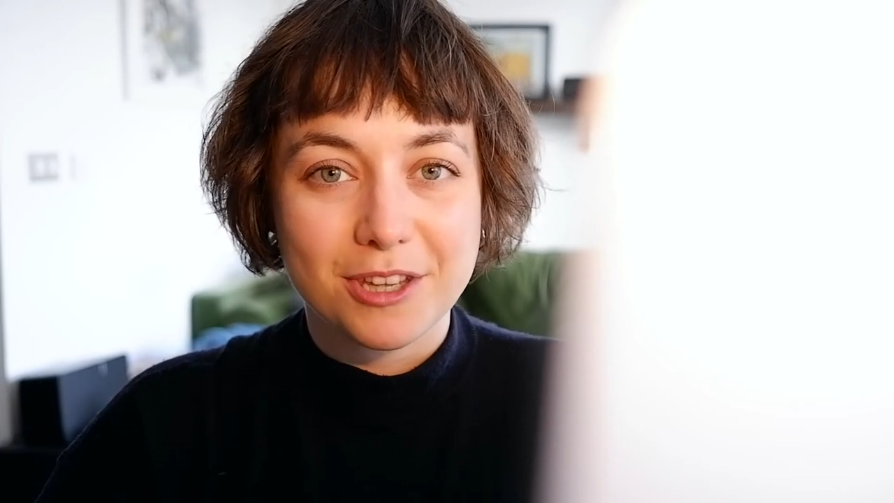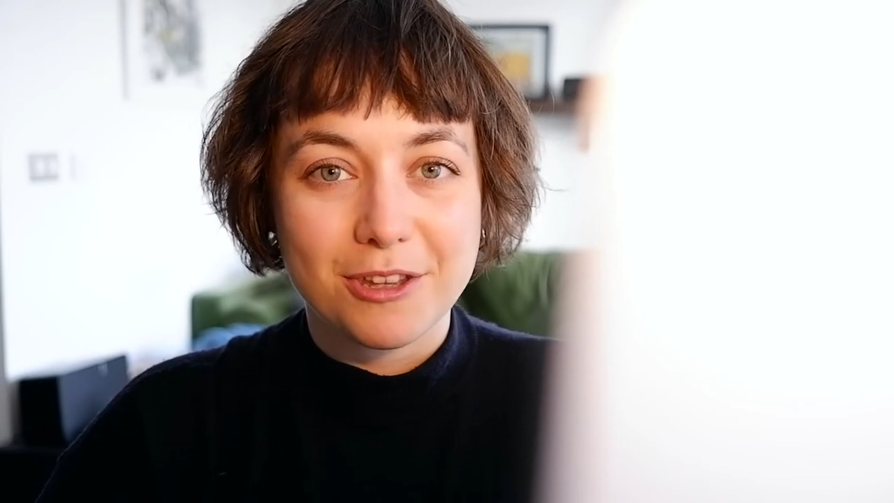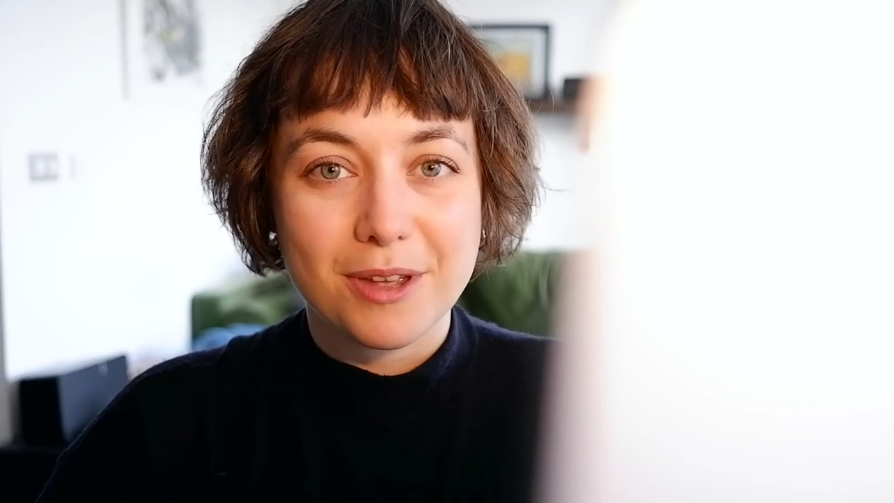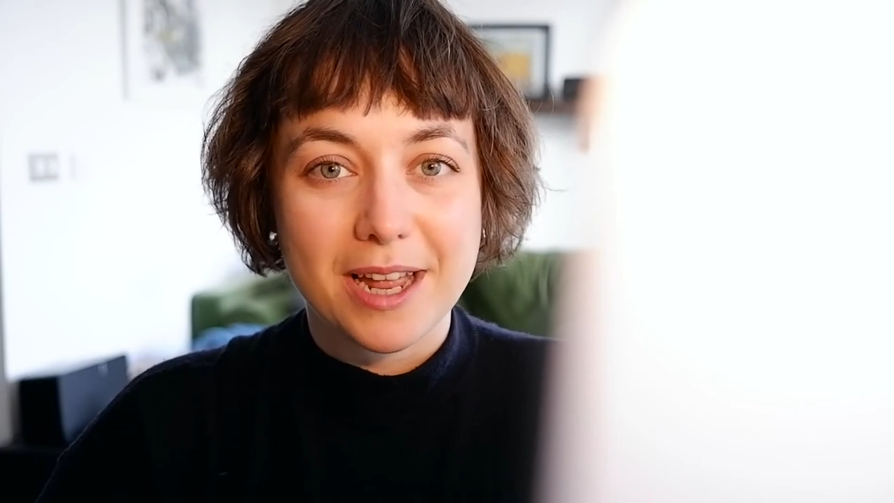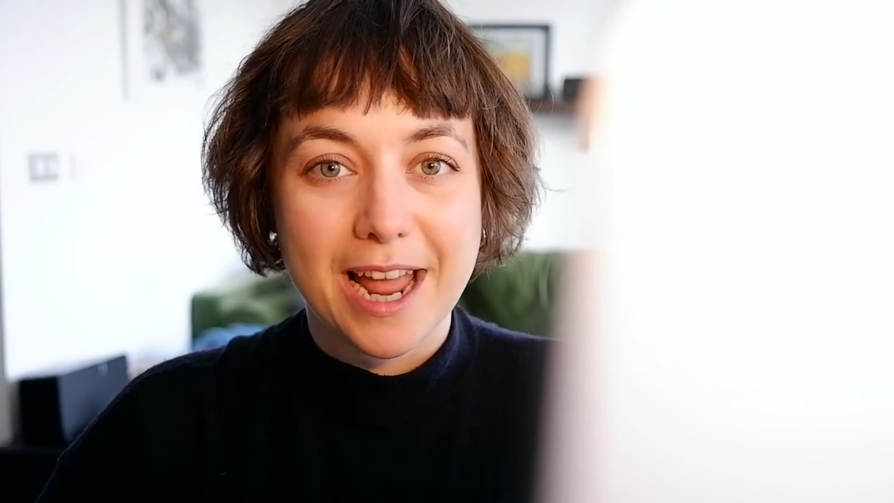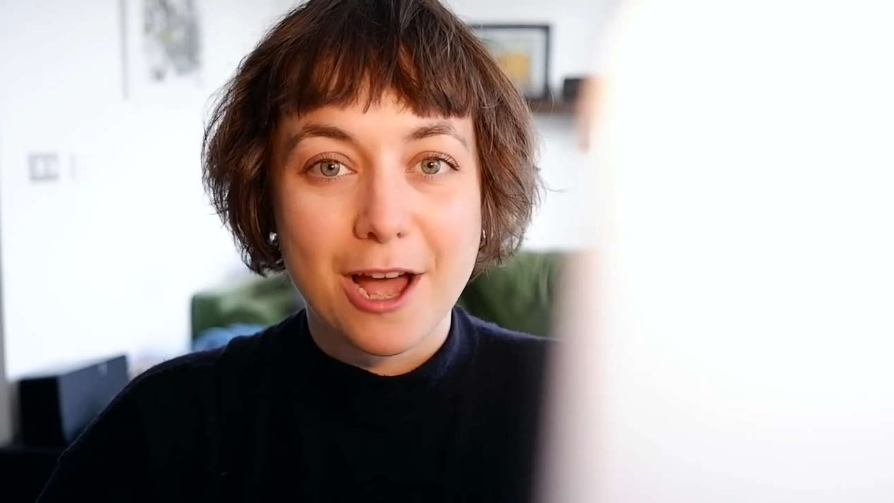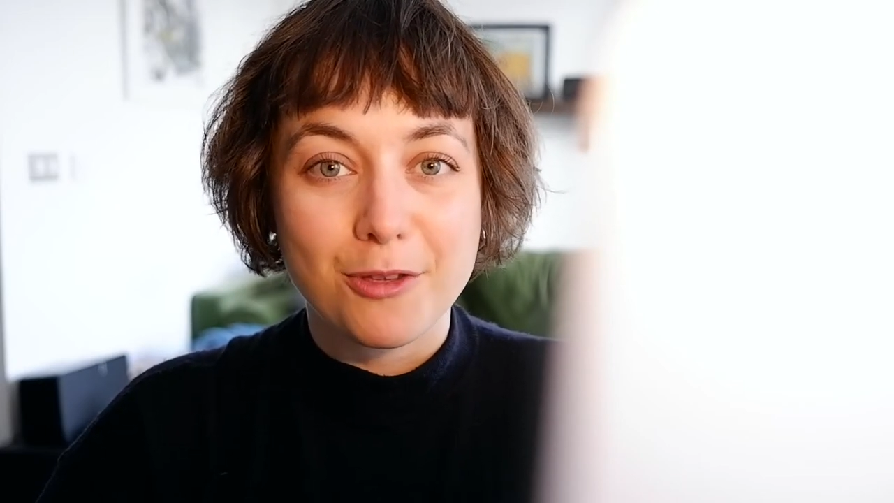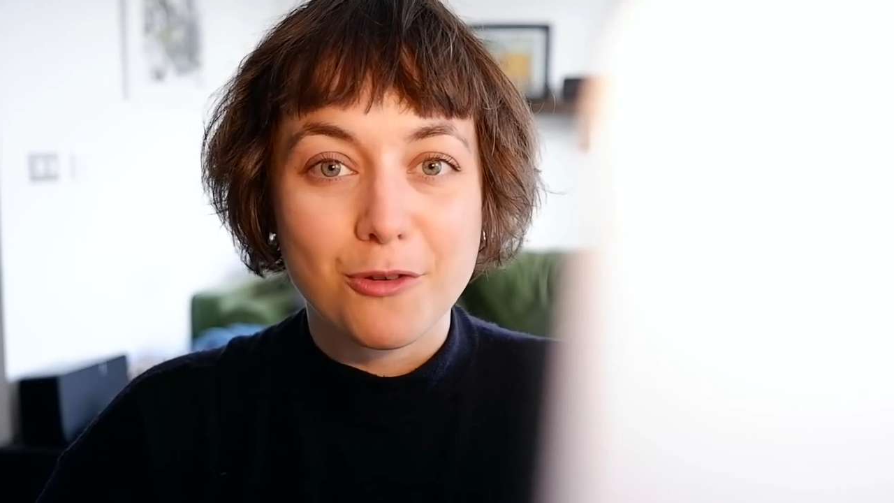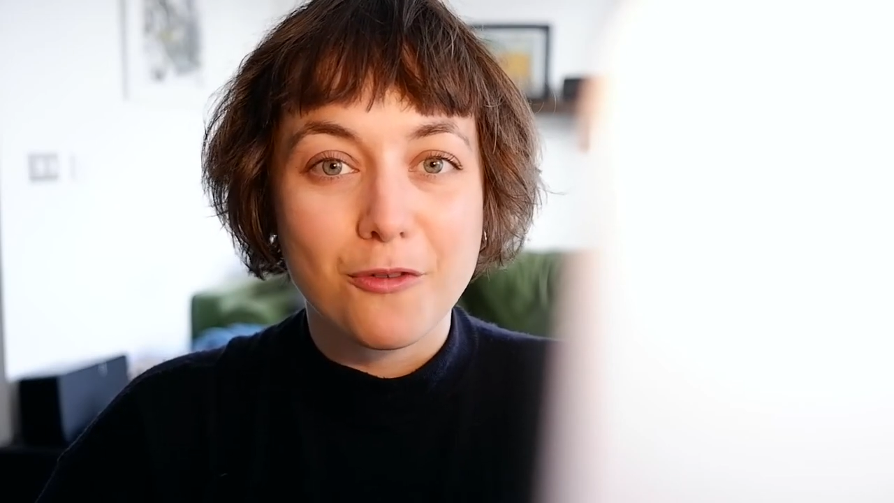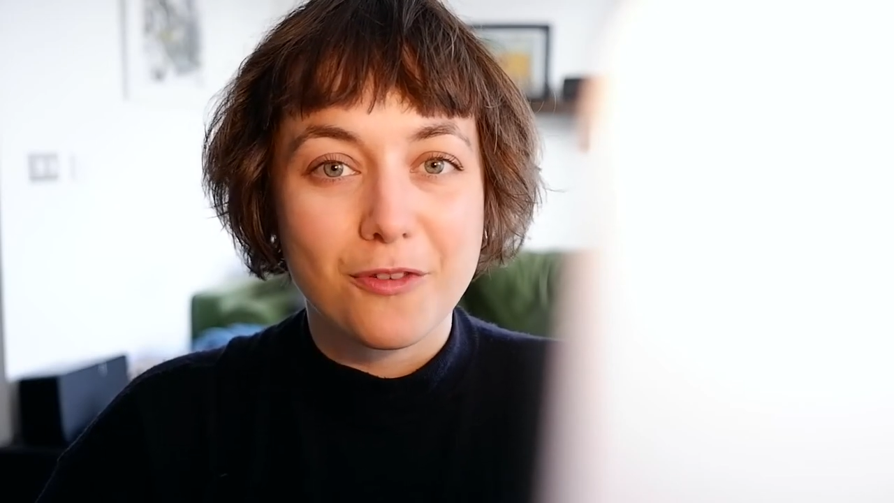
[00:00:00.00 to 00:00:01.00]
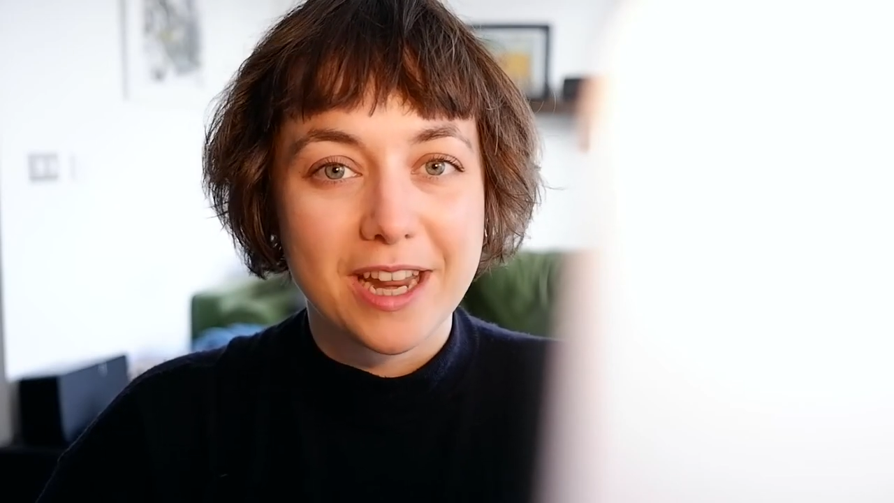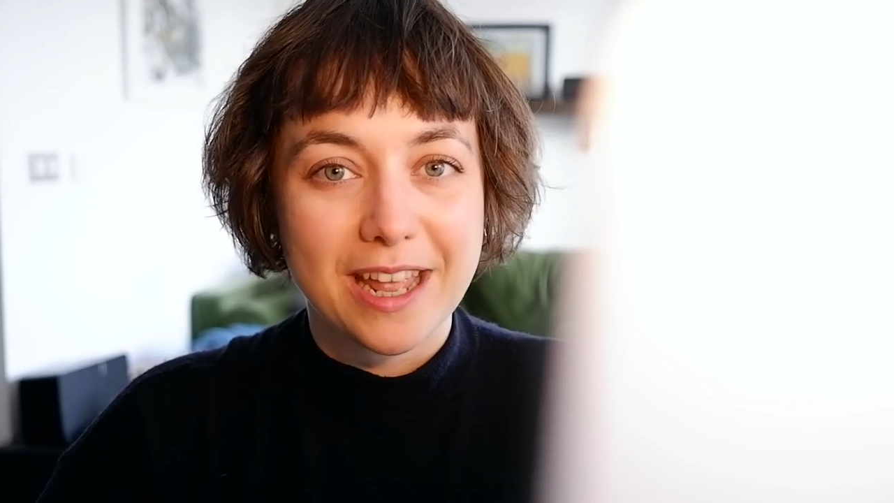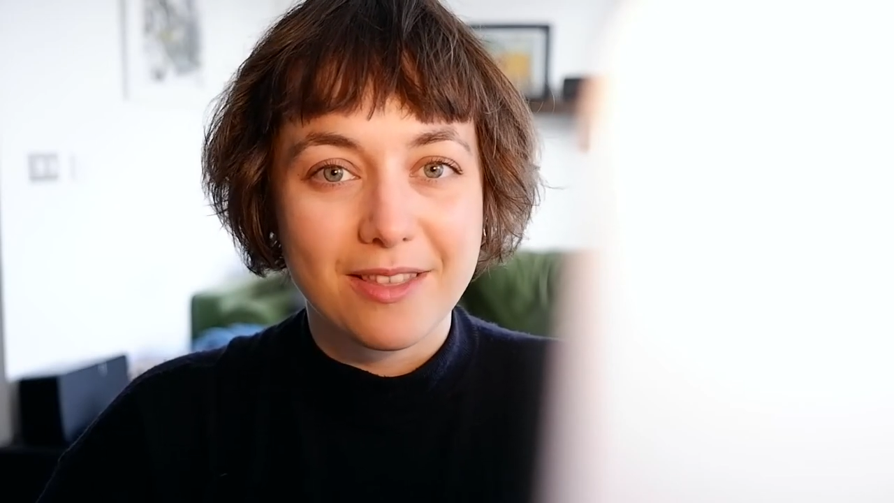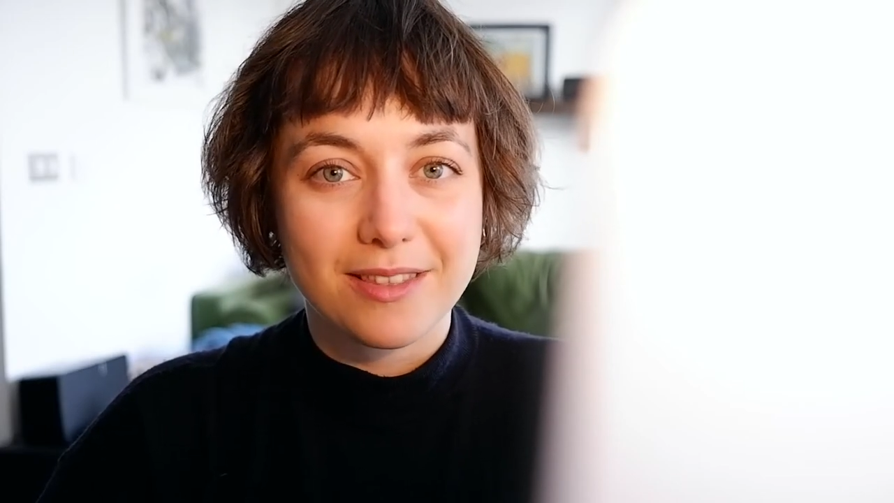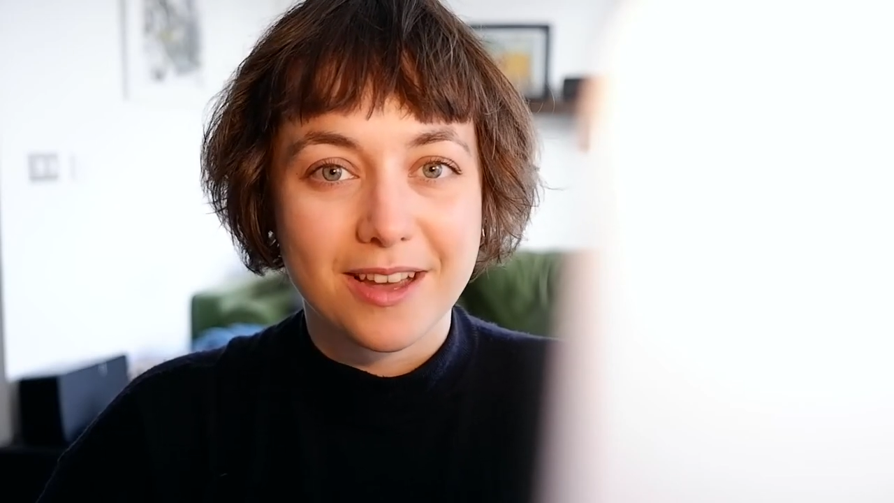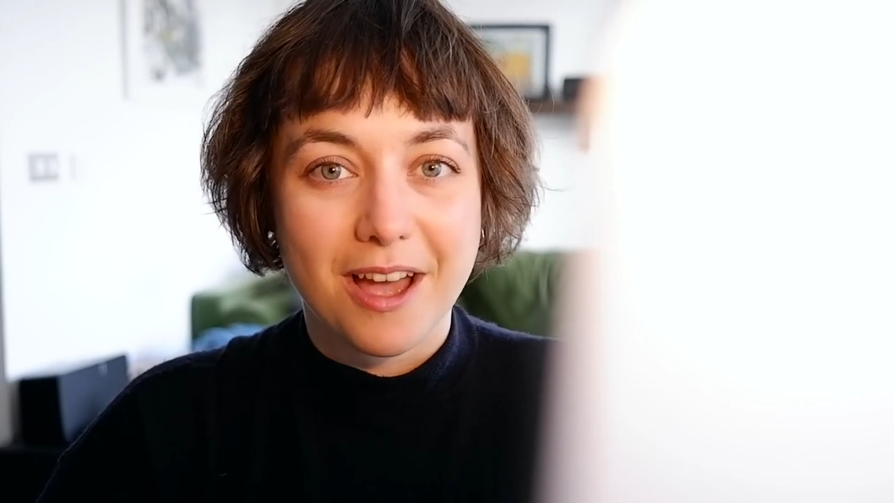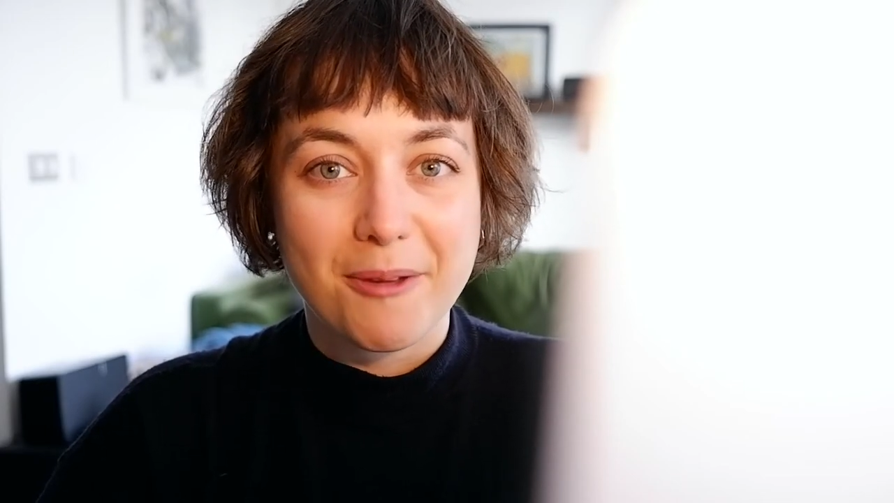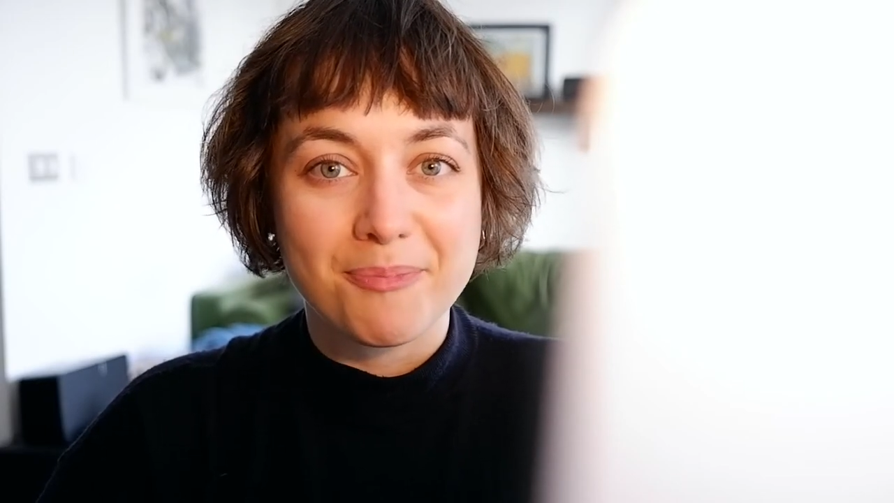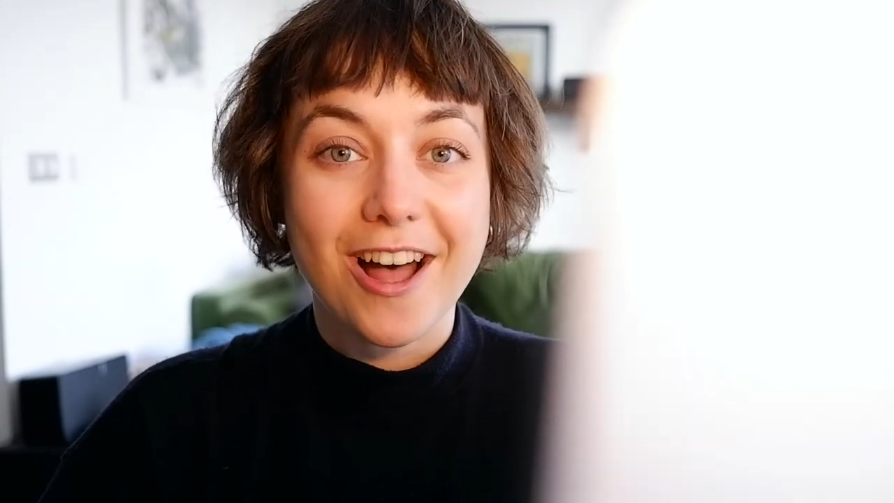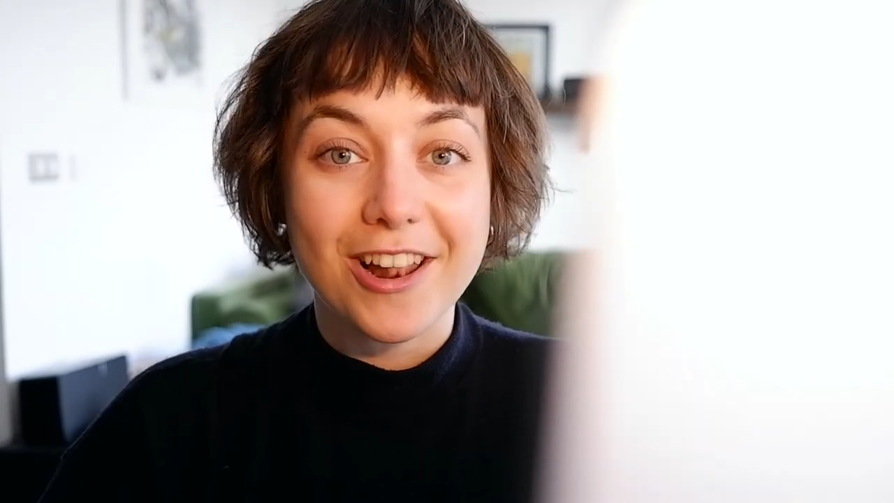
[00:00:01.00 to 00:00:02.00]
you and how you're feeling at the time.